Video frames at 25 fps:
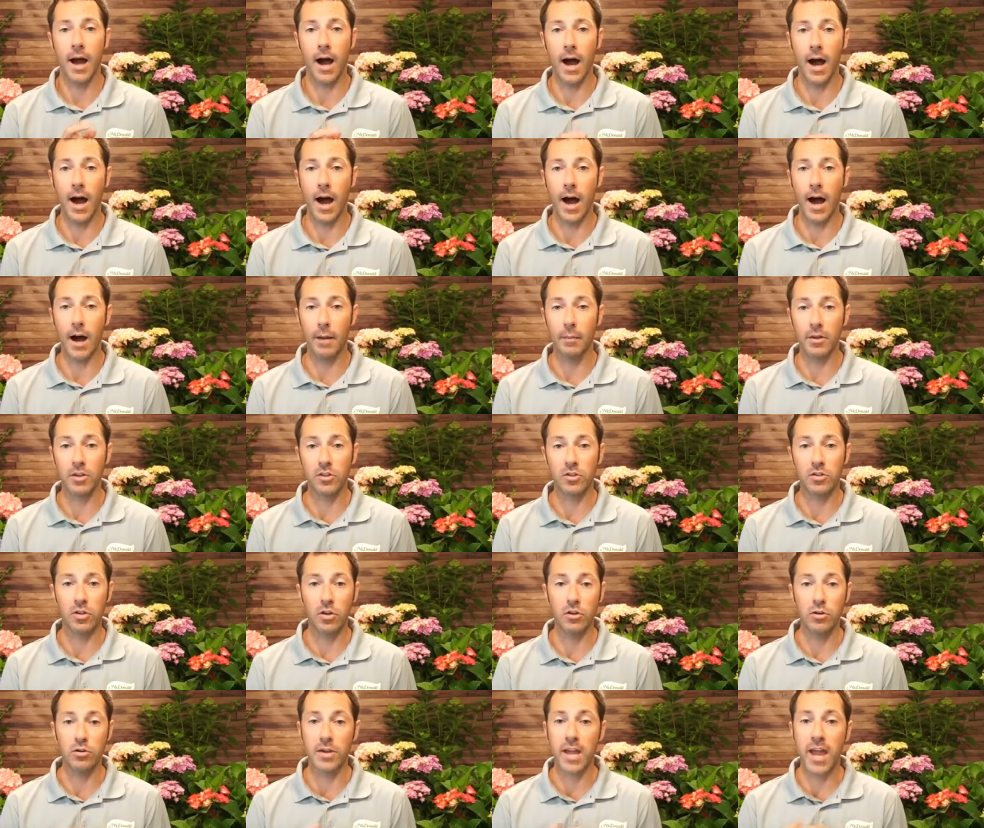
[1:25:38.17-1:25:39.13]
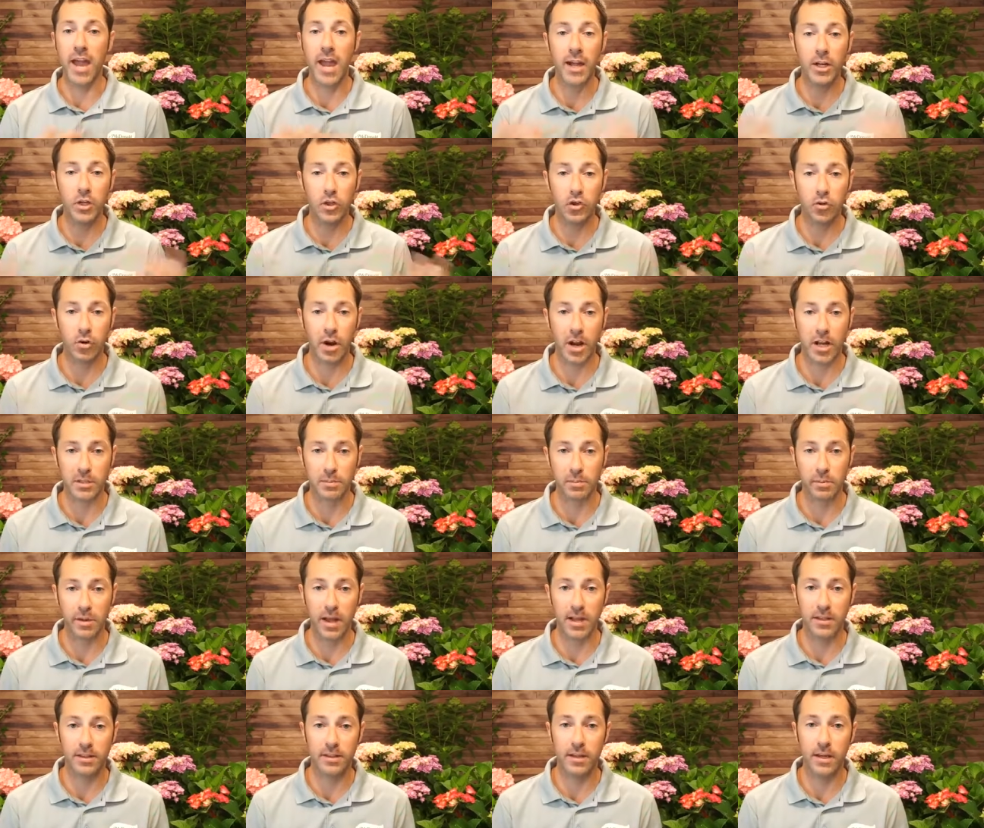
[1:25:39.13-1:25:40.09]
Um, so you can
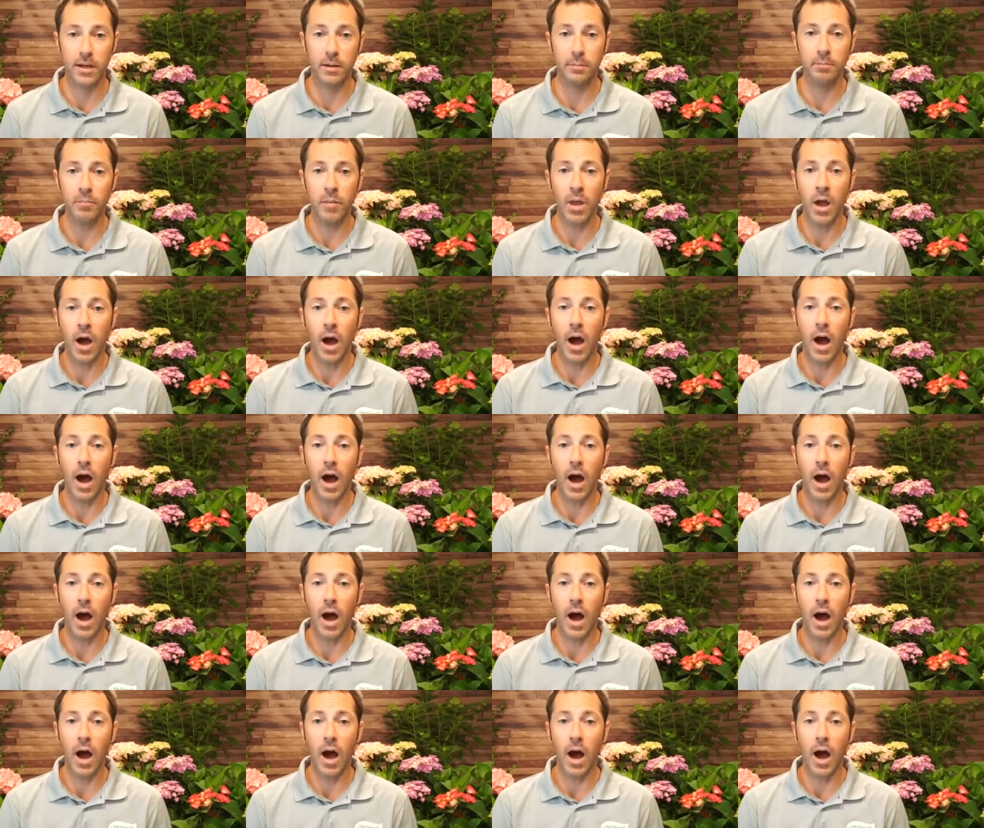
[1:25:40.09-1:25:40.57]
transplant them.